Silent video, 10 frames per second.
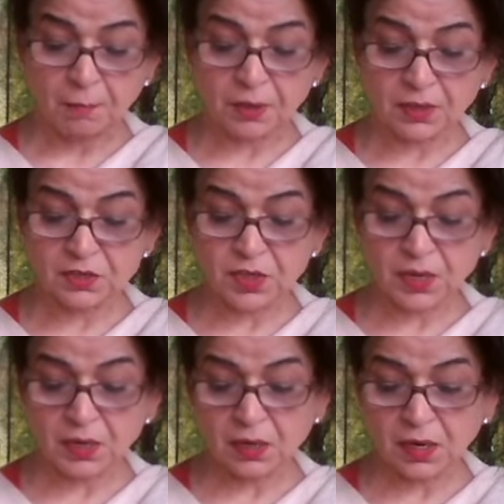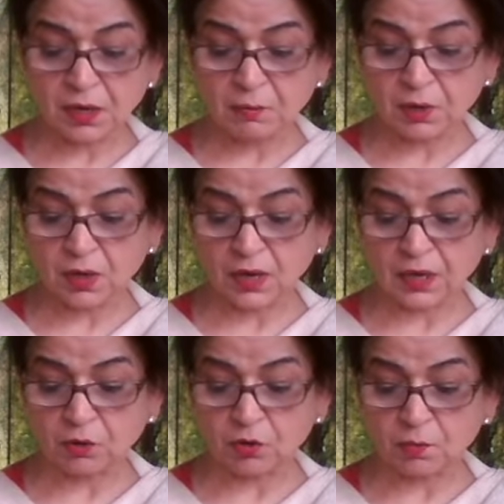but a single name
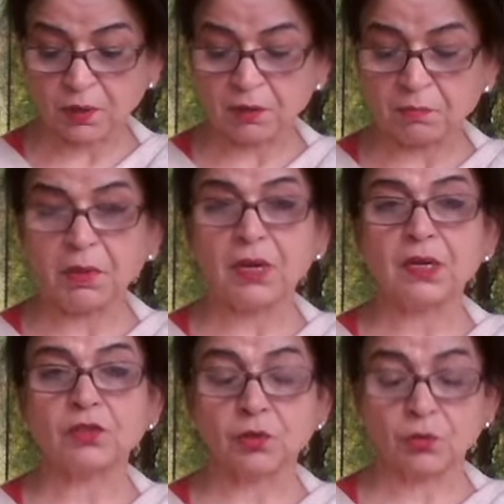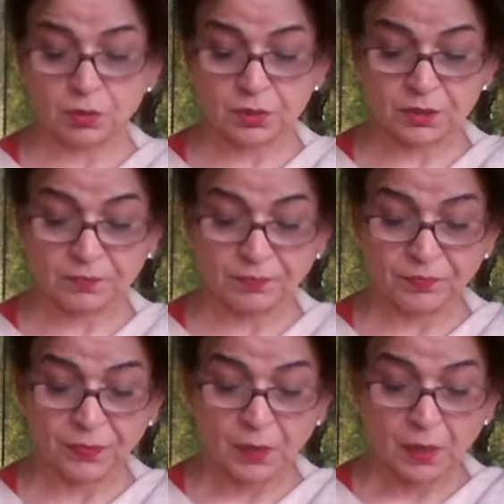cried out by a million throats.
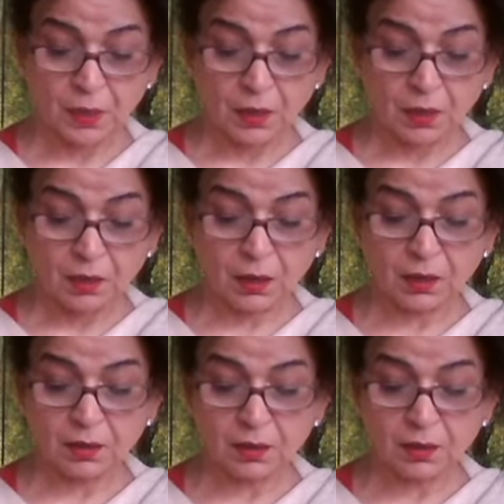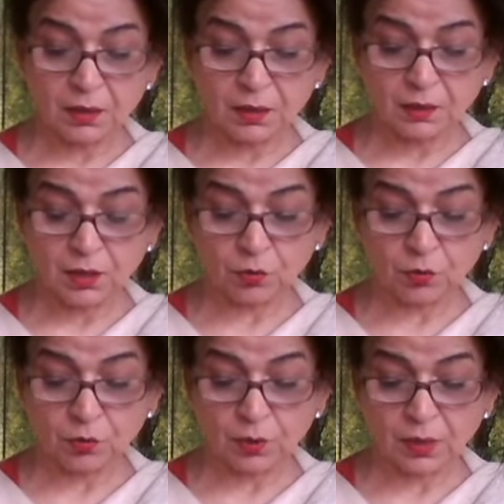Karan, they
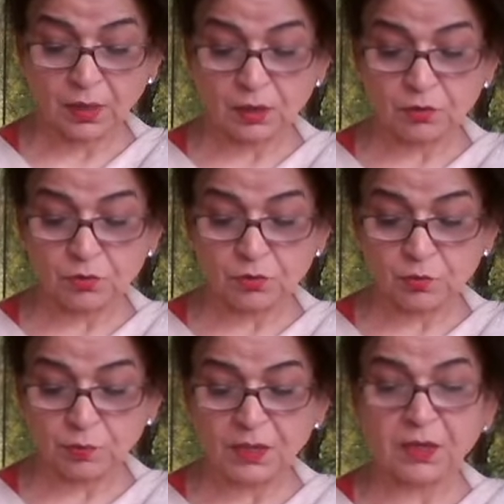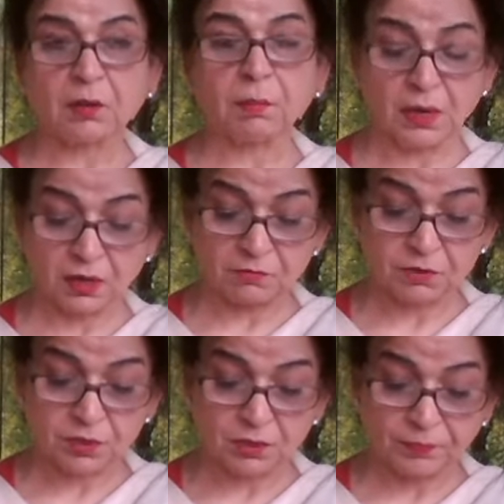roar, Karan to beat the
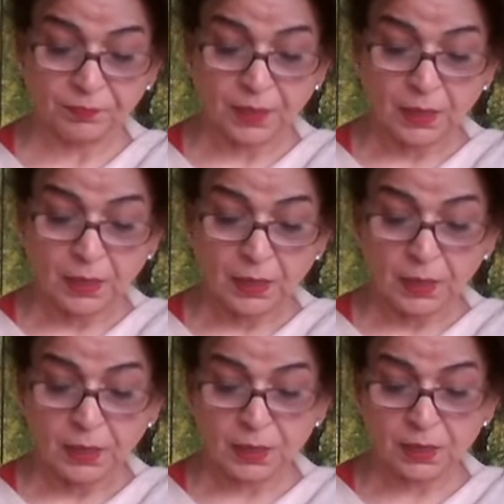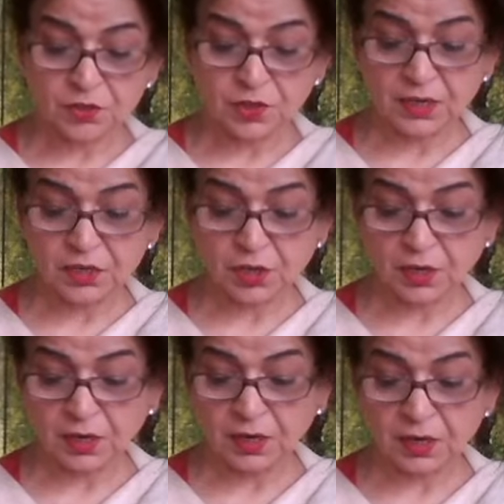Pandavas. In his tent,
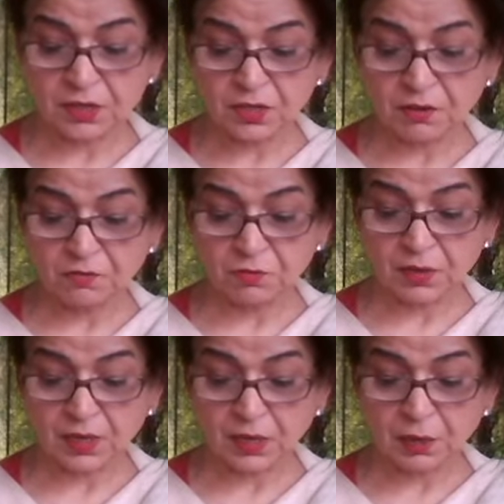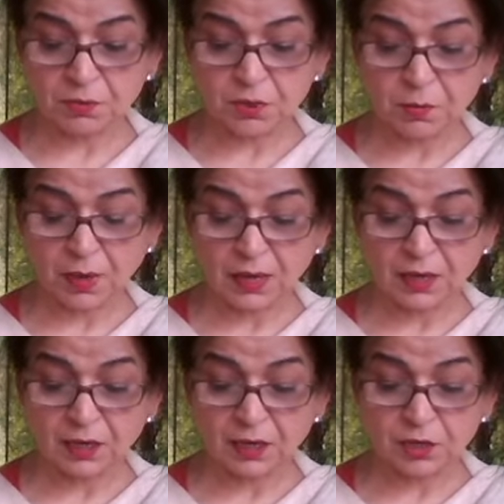Karan hears them with a grim
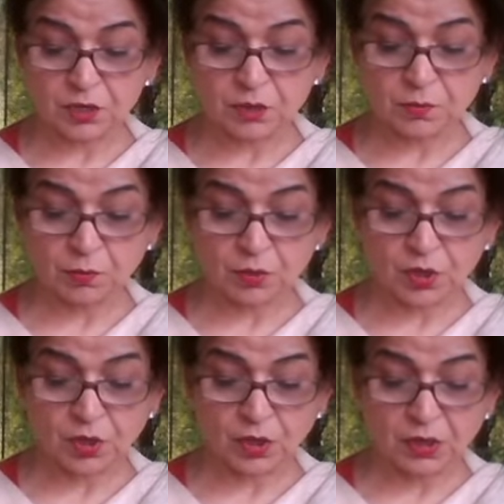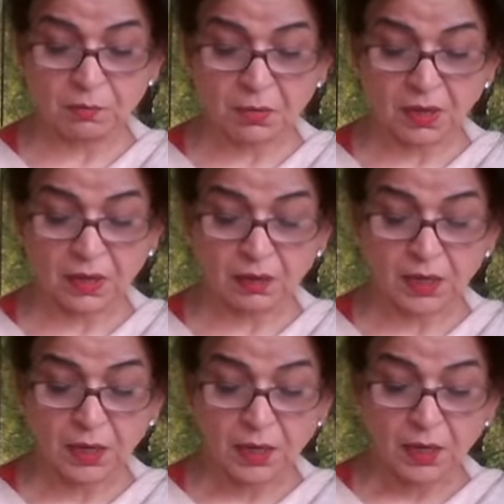smile. He is putting on
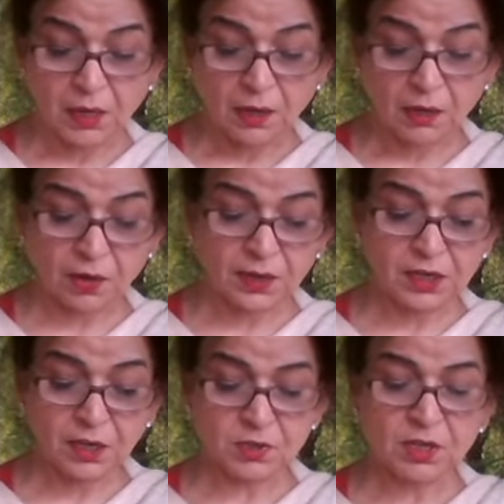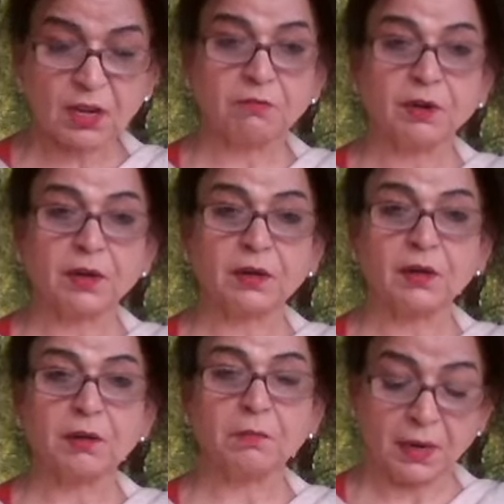mail, readying himself for
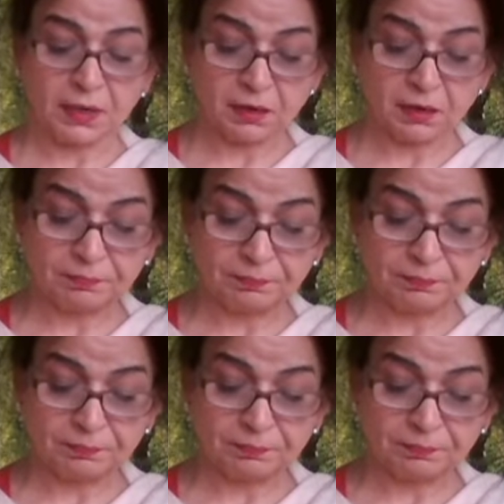battle.